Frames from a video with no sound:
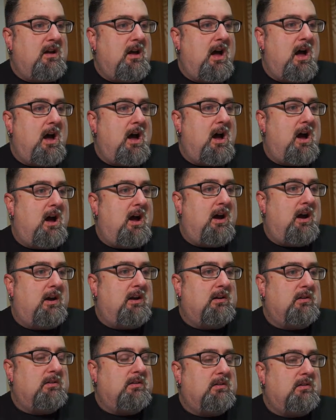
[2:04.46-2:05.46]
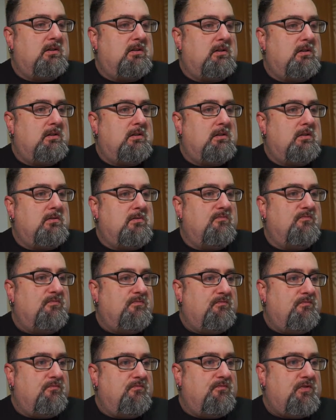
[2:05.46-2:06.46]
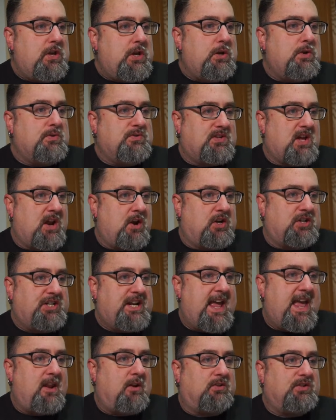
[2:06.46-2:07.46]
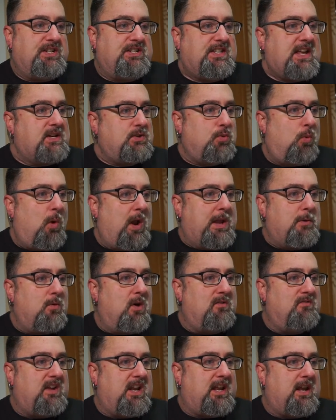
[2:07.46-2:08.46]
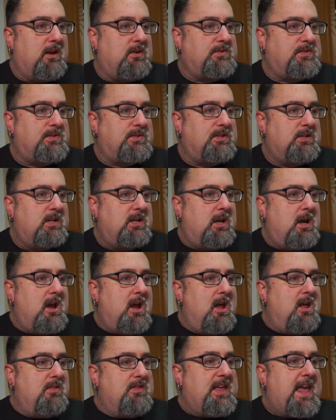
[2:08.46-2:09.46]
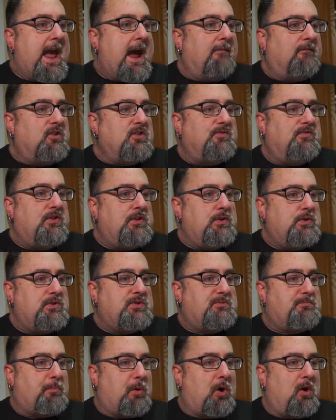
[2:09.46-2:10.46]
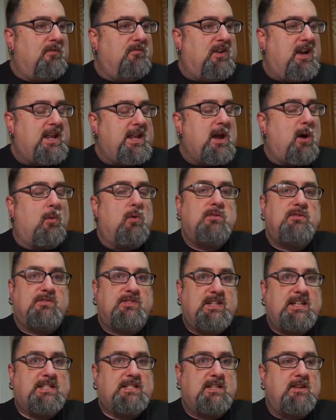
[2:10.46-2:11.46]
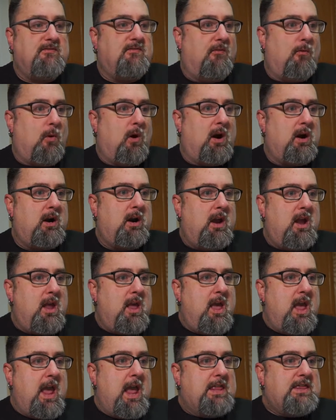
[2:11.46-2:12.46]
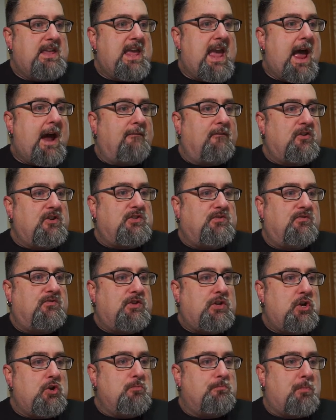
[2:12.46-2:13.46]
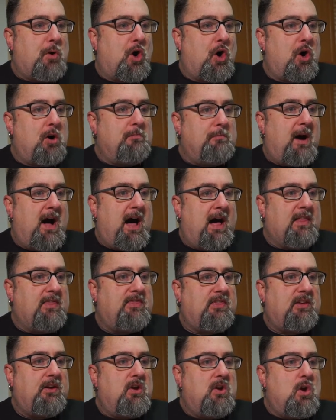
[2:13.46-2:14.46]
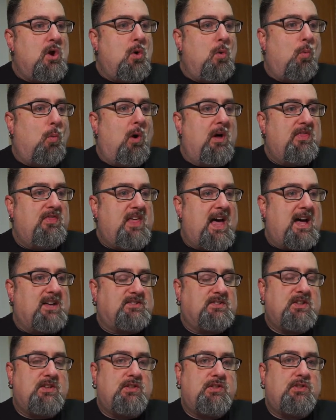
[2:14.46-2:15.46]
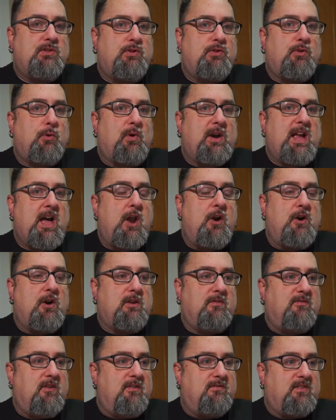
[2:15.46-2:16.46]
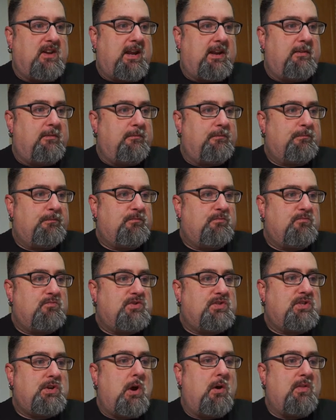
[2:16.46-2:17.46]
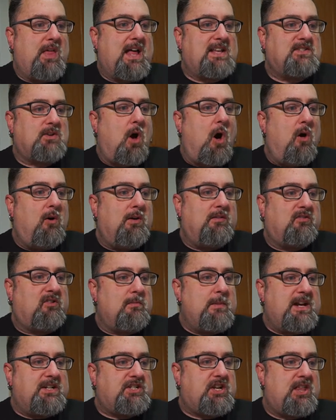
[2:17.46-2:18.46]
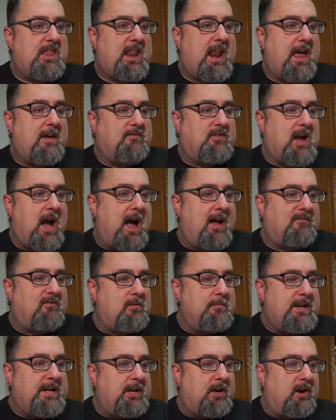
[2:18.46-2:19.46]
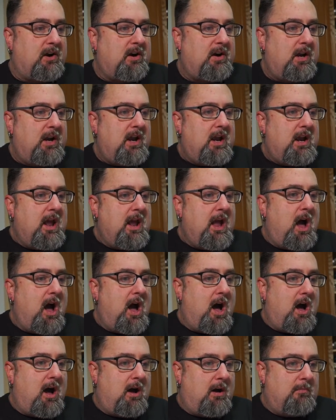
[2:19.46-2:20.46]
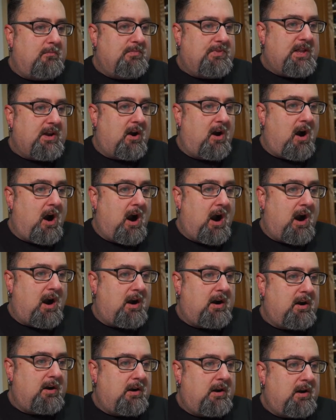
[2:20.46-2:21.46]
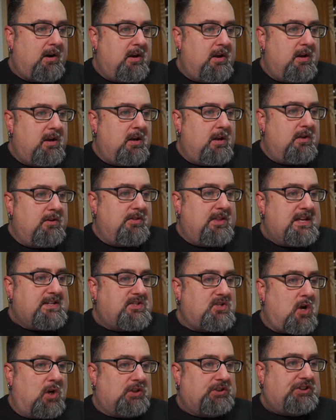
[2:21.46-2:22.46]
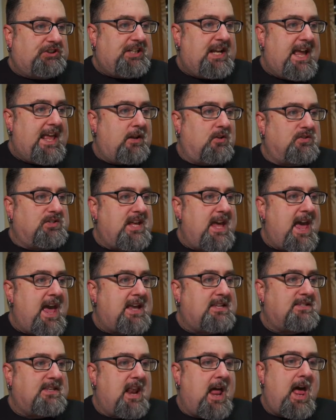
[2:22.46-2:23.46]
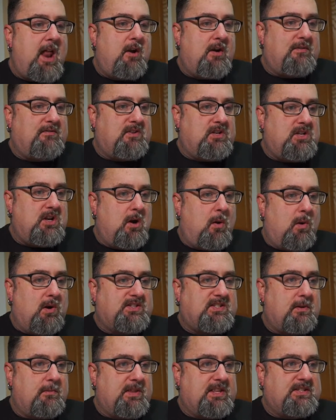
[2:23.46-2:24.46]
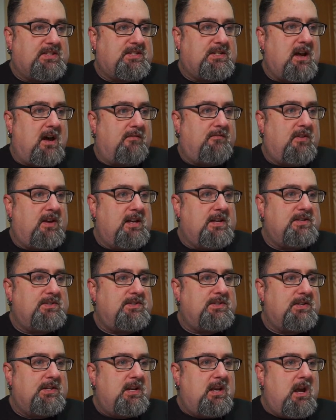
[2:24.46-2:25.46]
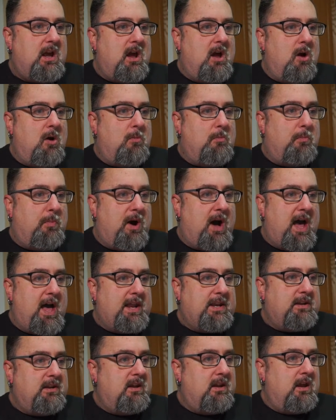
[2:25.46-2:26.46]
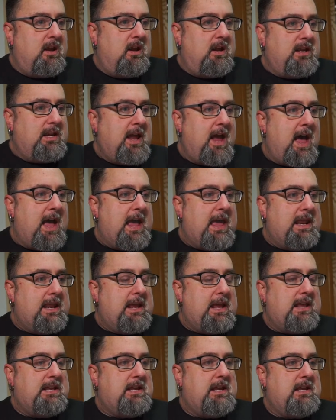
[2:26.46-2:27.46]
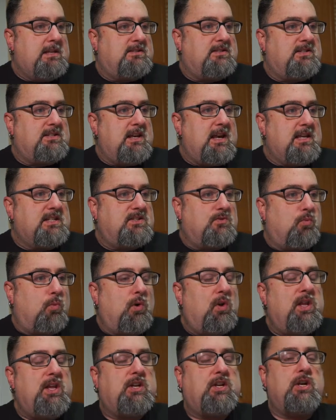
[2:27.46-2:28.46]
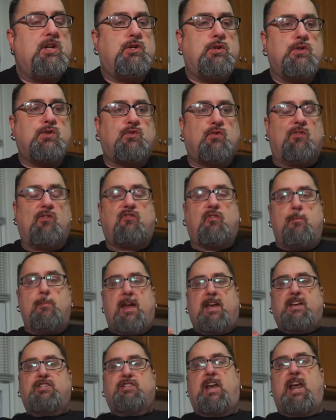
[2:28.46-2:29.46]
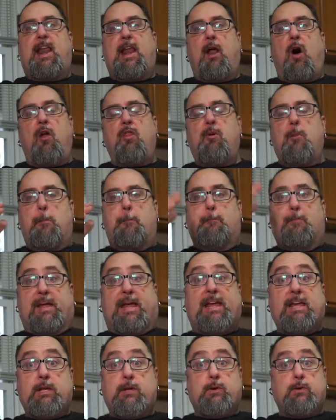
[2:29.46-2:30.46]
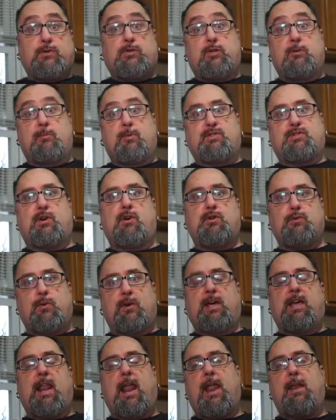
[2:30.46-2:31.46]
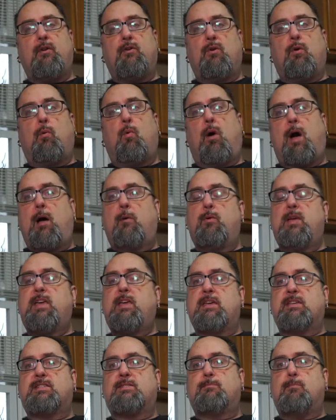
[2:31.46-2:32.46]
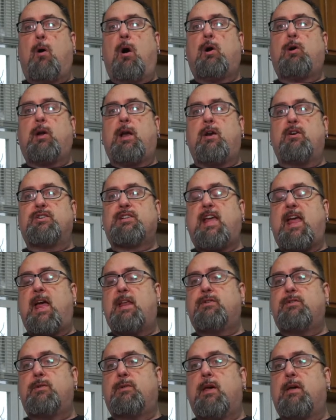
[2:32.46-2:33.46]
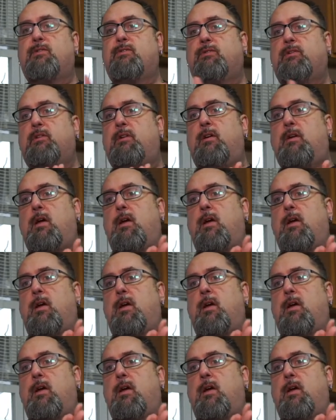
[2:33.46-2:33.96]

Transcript: uh, views on her channel. She's had 21 videos. The average views per video, 64. And the average view per month, 1,350. So that's all information that I've got from here. Um, there are things called channel tags. I don't even know what some of this stuff is, but yeah, it, it, it's it's really good, useful information, and all the big YouTubers are doing it. I don't know why we as small creators can't do this.